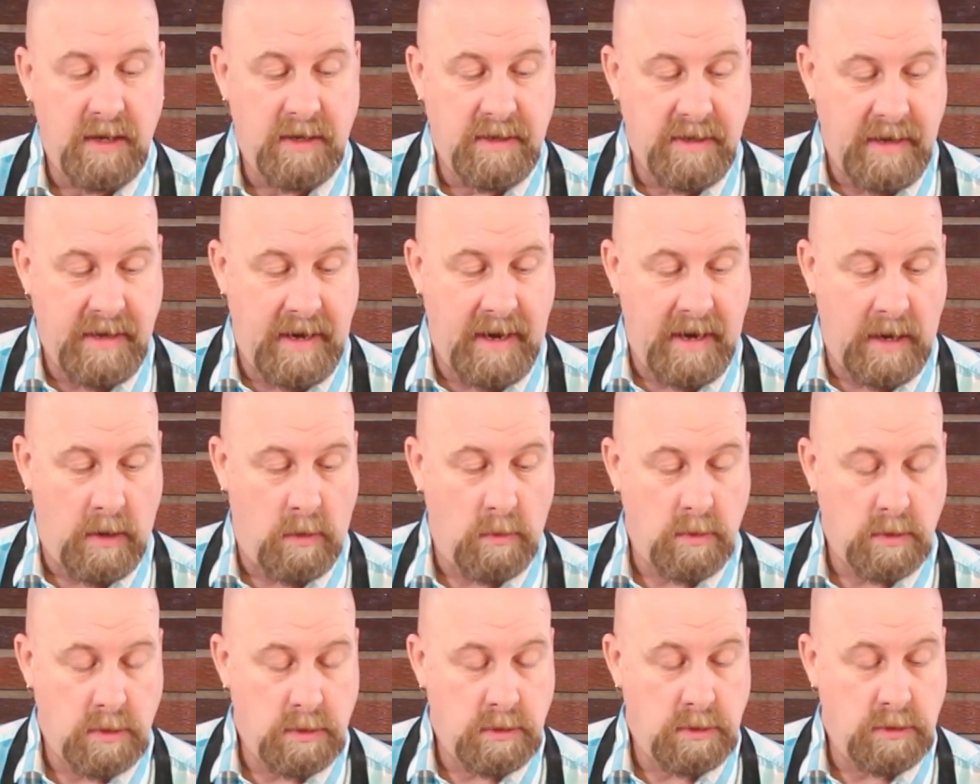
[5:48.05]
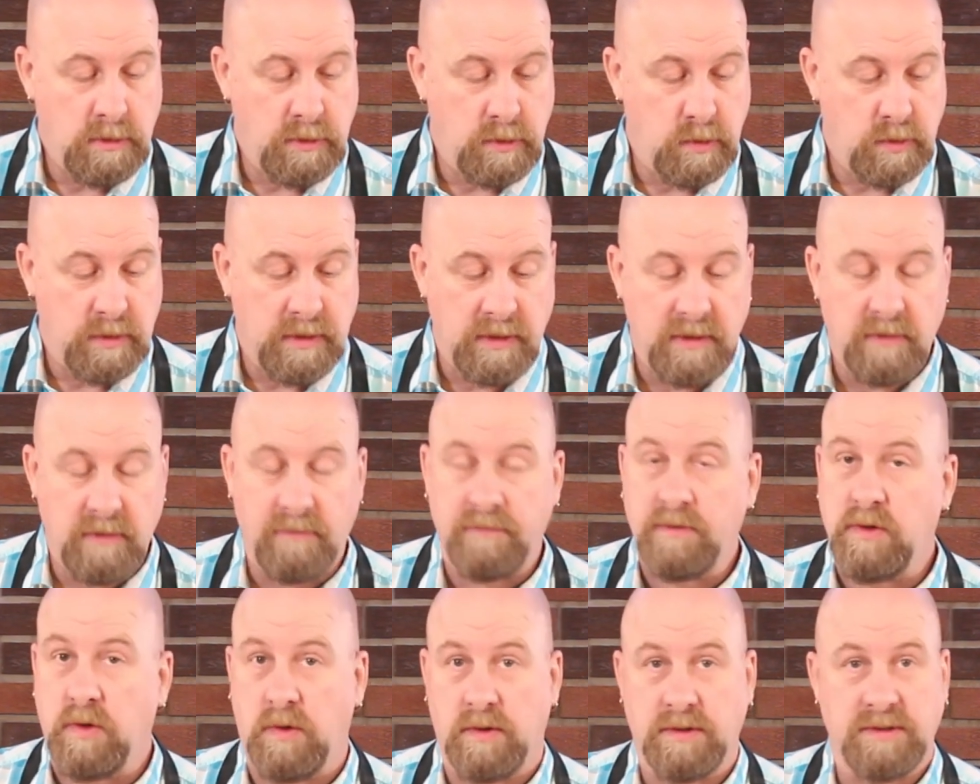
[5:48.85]
Now, you can,
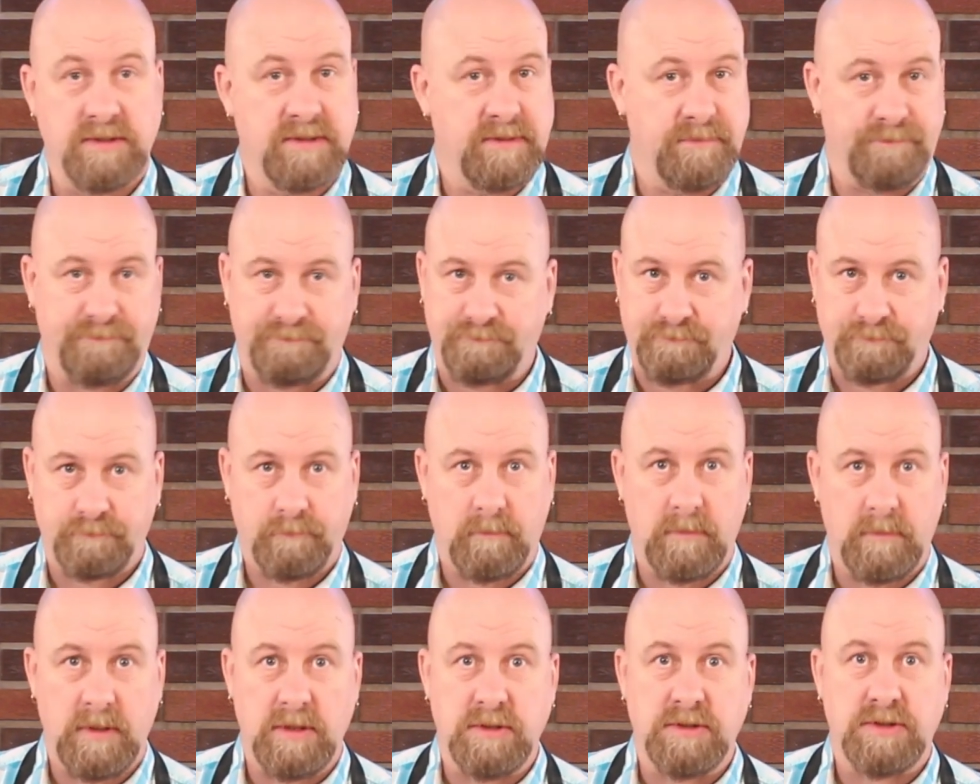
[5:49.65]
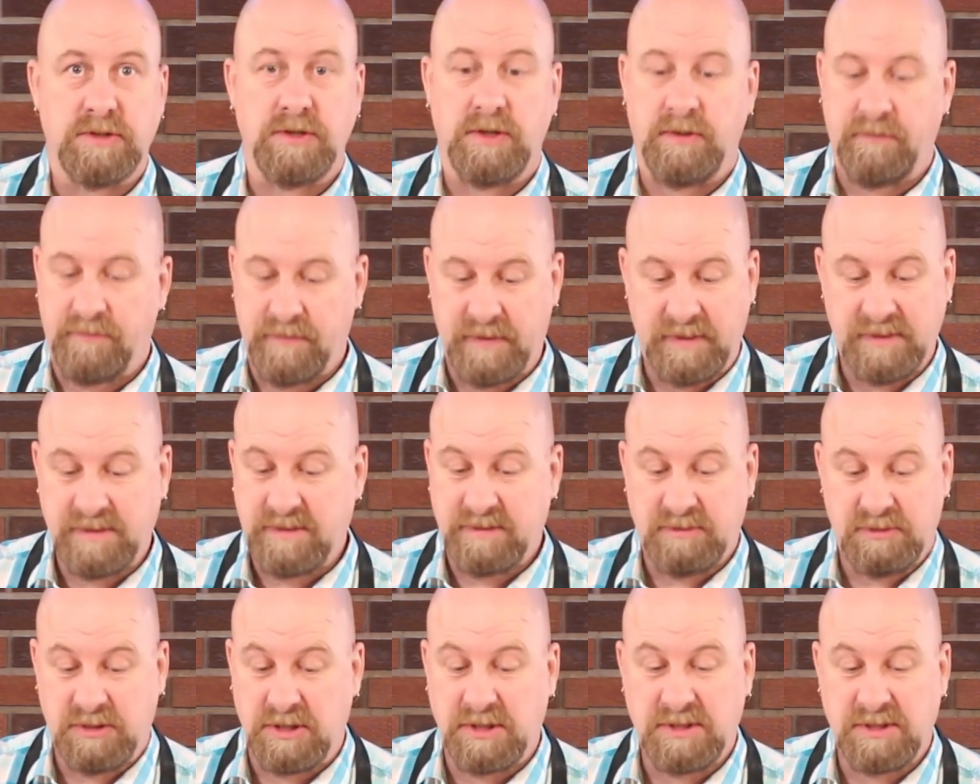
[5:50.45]
of course, serve
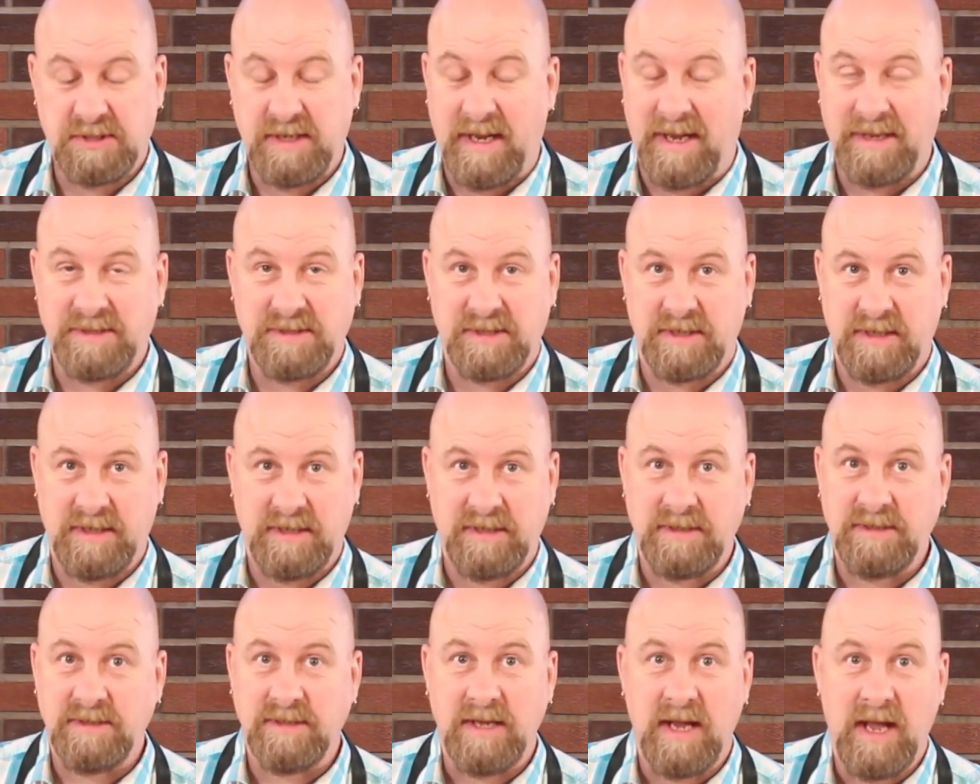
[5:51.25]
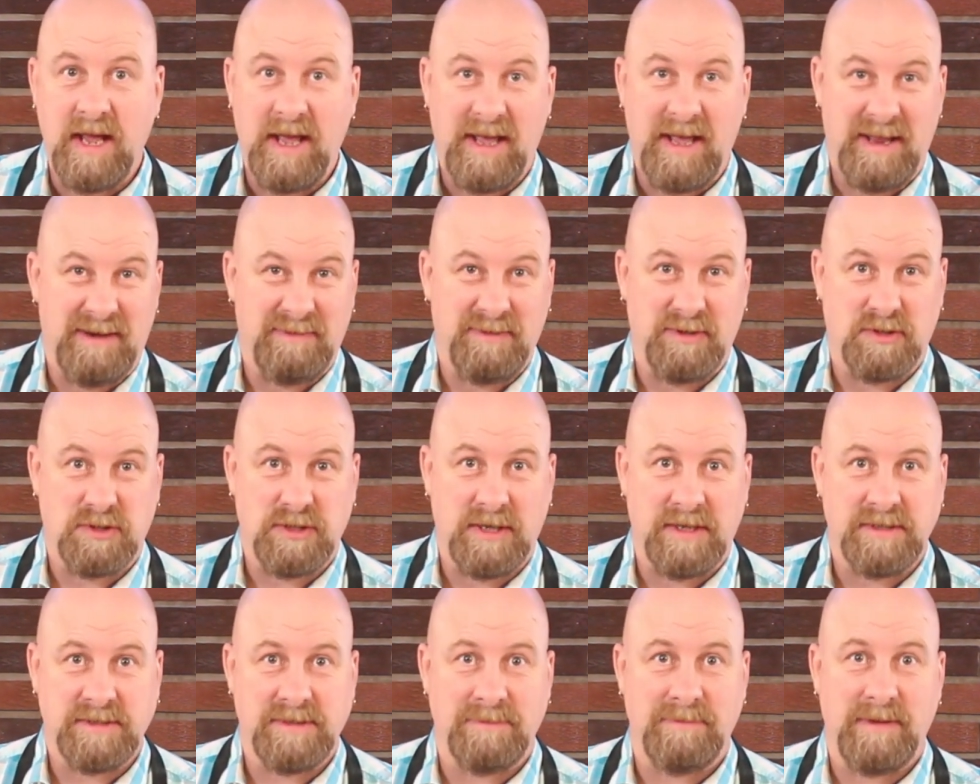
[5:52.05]
this just as it is. I'm going to
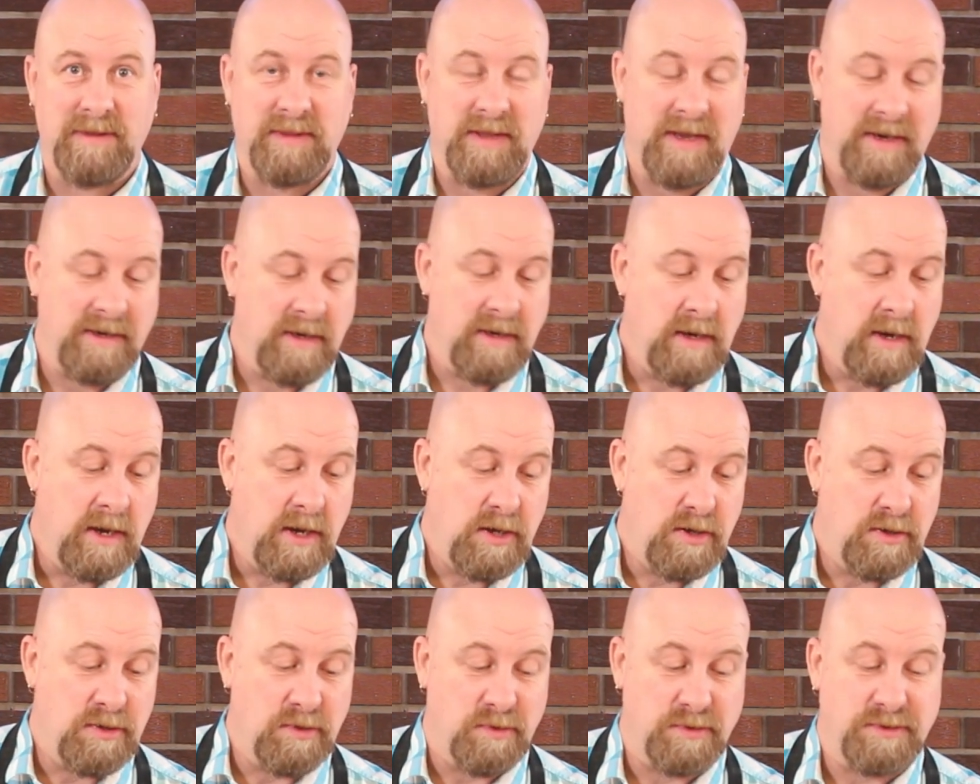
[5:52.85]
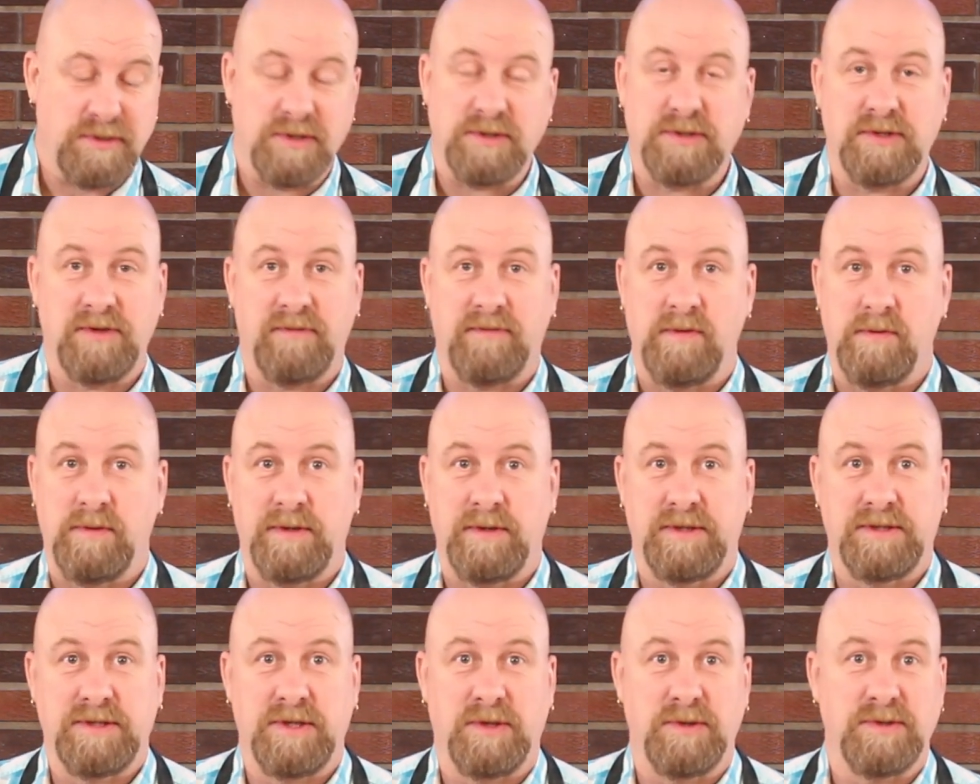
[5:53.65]
try something like that. You can also serve it
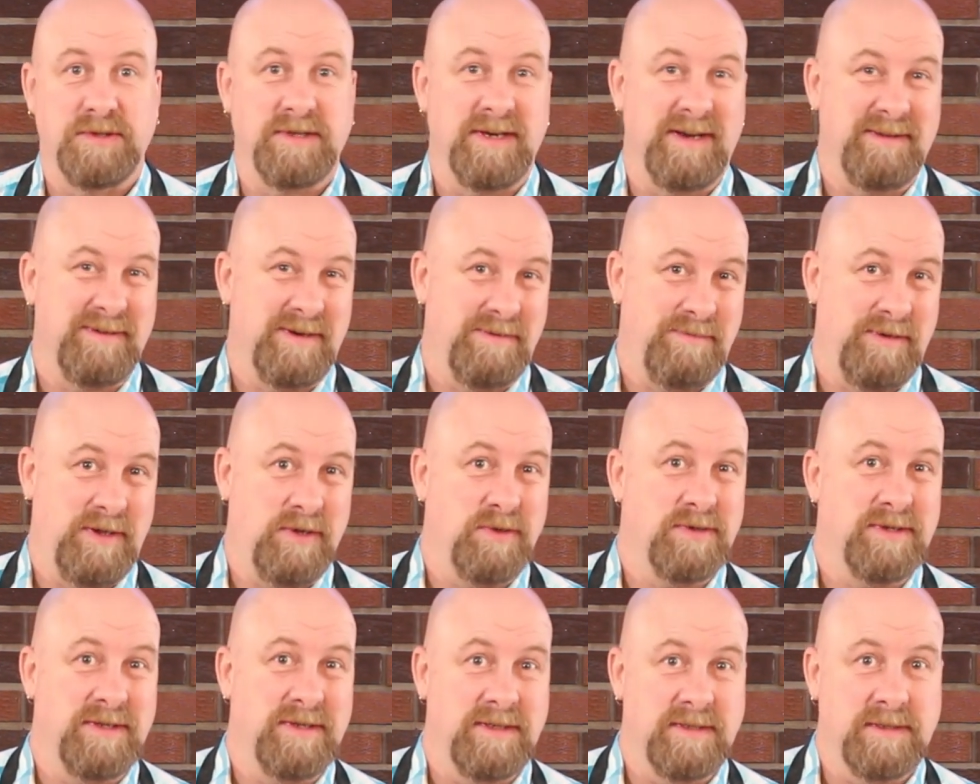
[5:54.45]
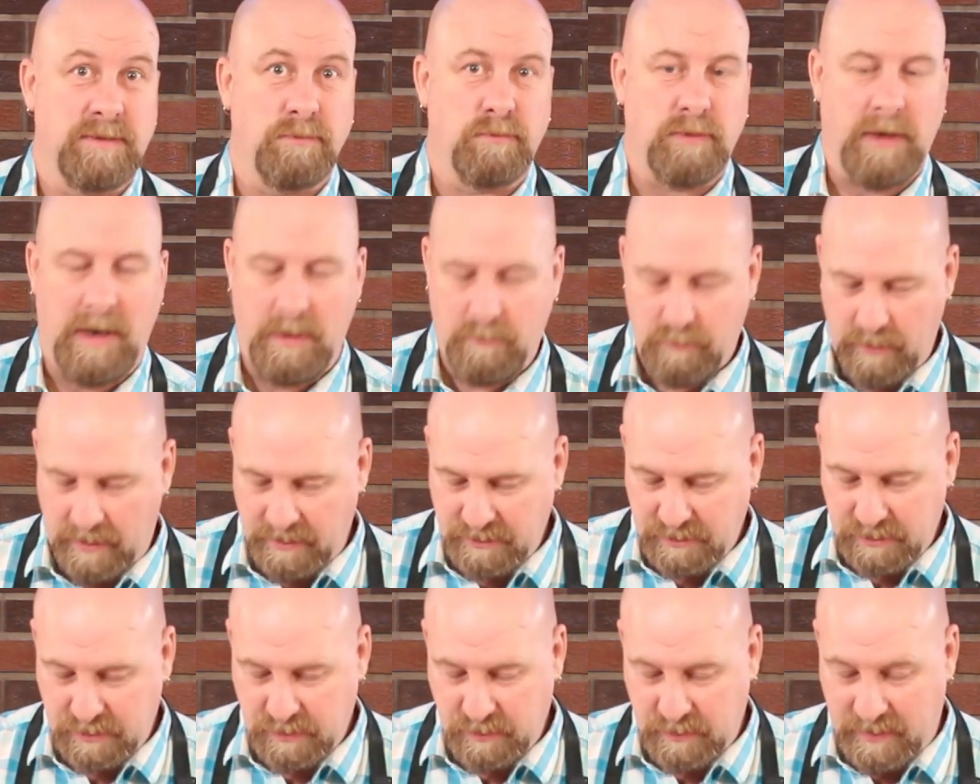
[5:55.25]
with toast, and I'm going to be using some rye
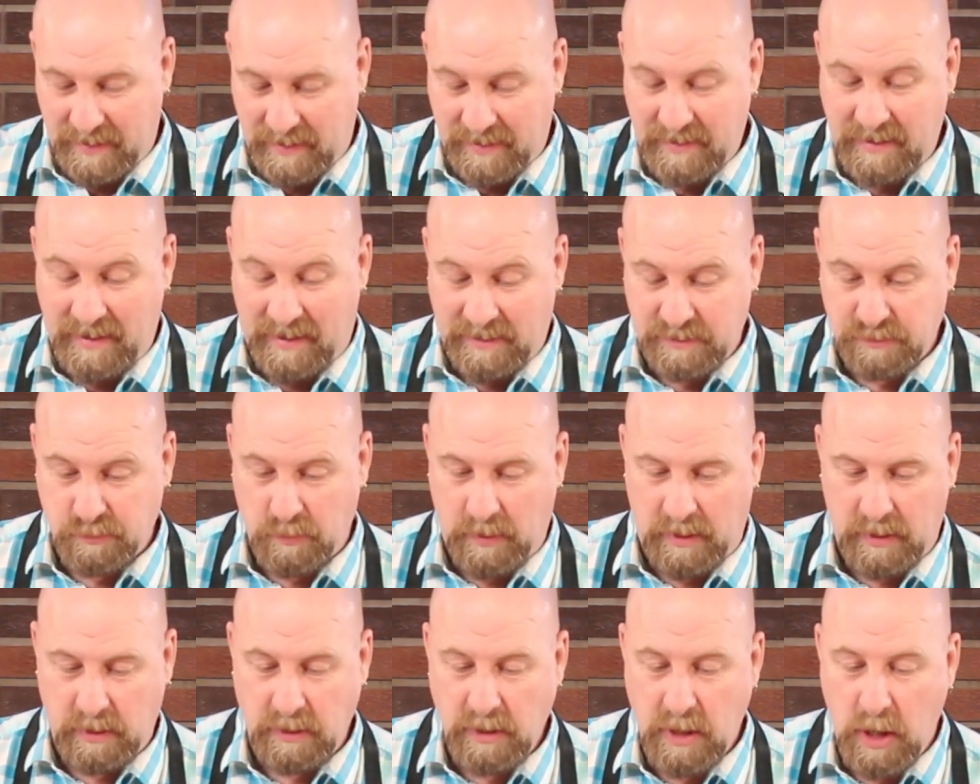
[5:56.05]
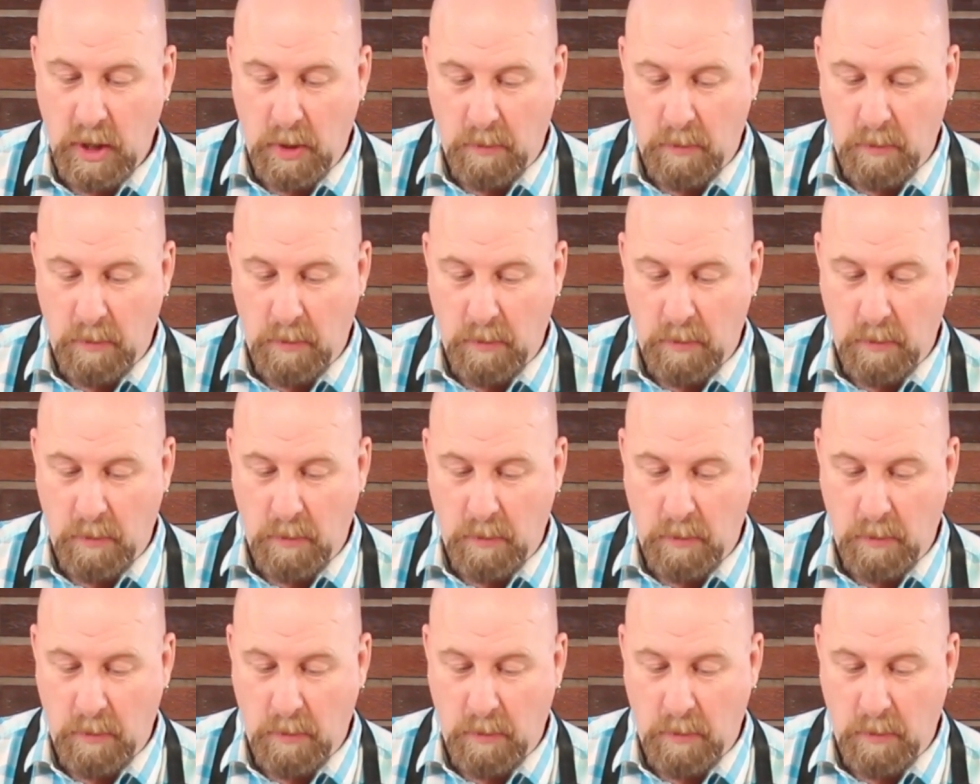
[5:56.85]
bread to do that as well.